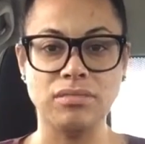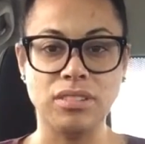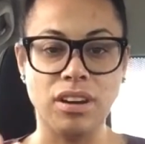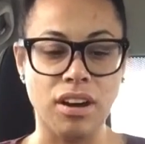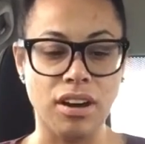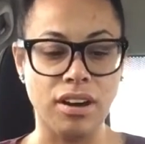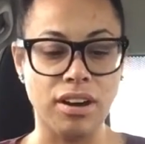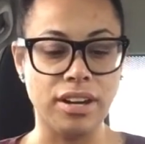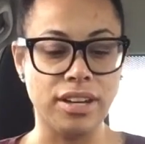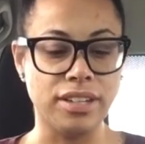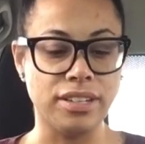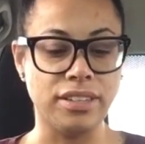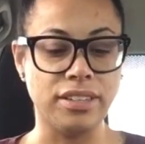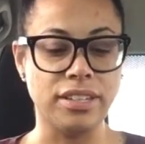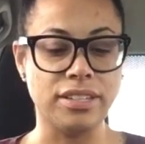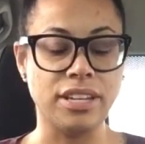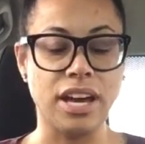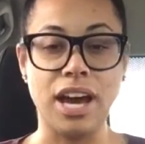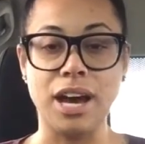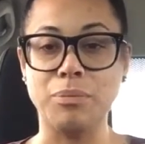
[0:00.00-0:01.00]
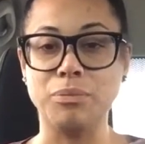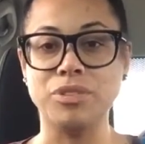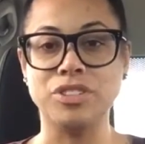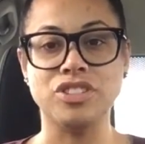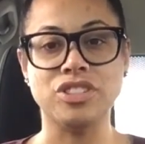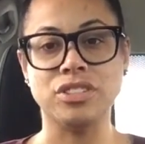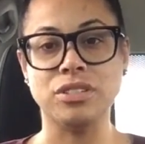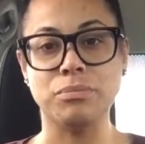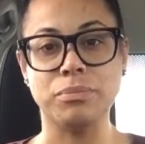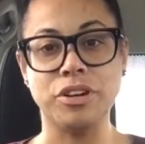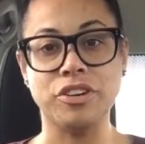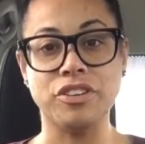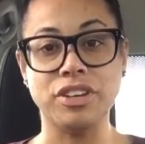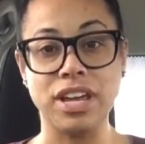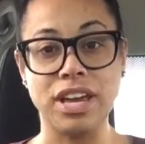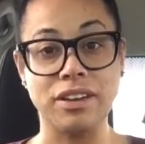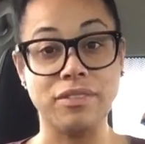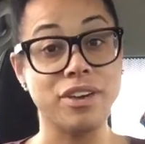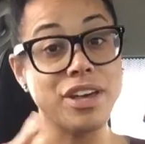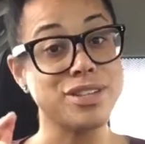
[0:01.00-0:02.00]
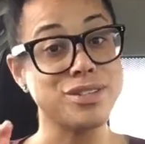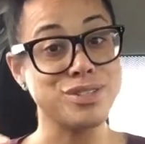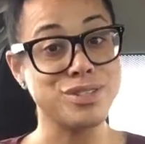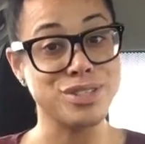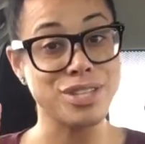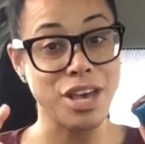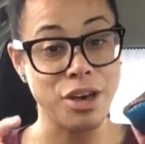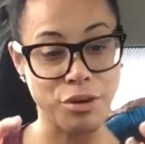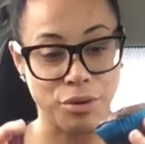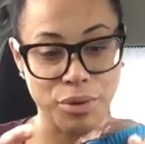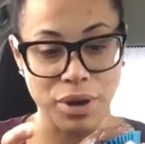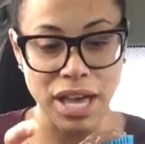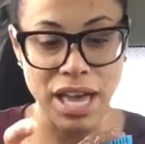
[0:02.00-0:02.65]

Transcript: on the top with just a butter knife so